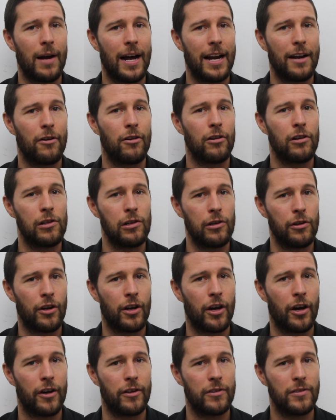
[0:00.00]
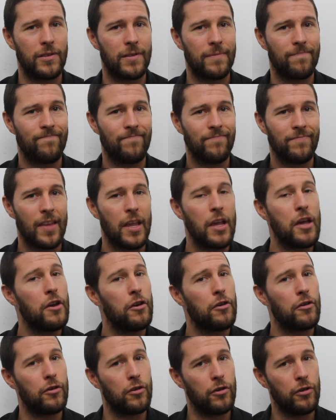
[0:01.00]
run on glucose.
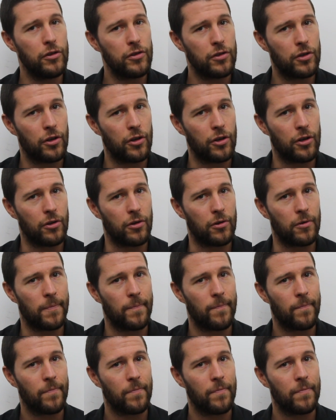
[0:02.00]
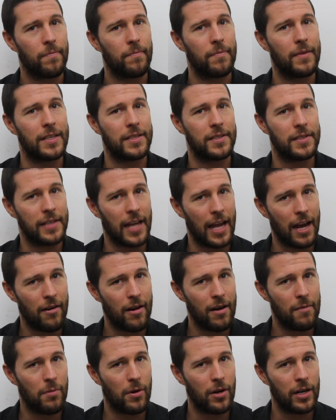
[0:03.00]
Use Google. This is how
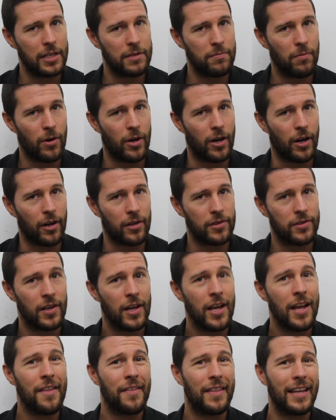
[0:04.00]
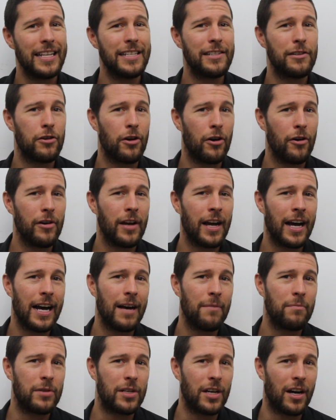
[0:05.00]
our bodies works. These
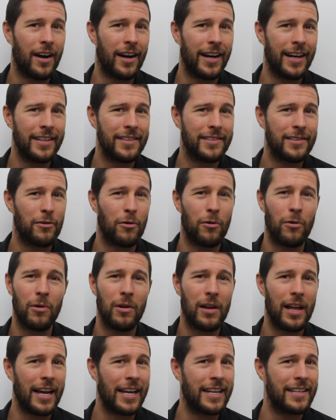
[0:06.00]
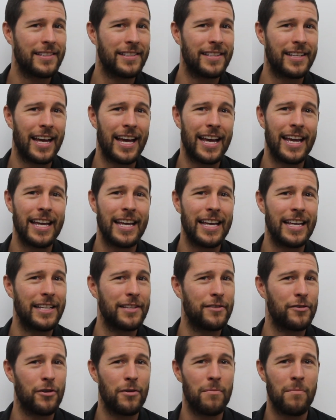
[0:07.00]
no-carb diets, all I can say
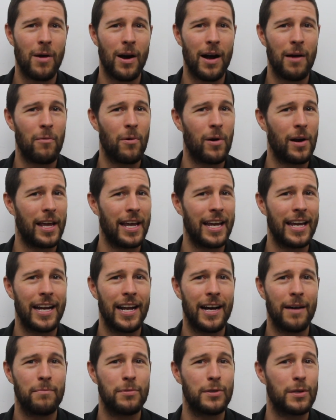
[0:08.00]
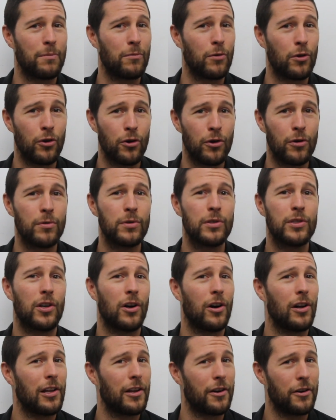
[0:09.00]
is you might want to hit up some Google
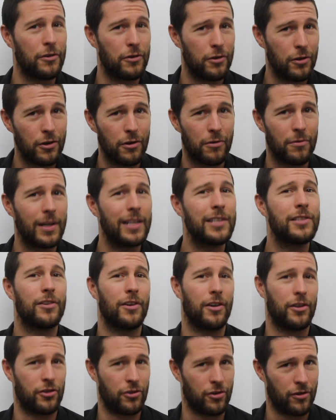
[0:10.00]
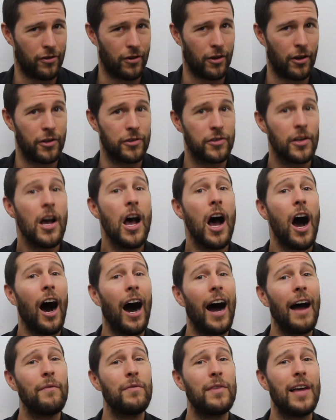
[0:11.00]
Scholar and do your research on those.
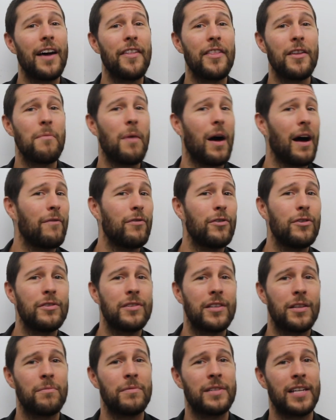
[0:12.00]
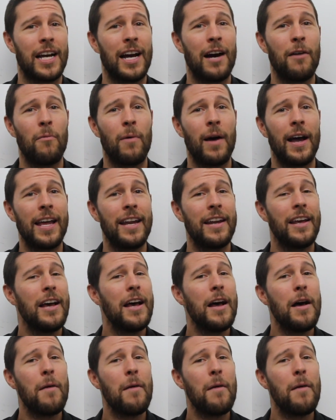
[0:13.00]
I've done them, I've used them to cut weight,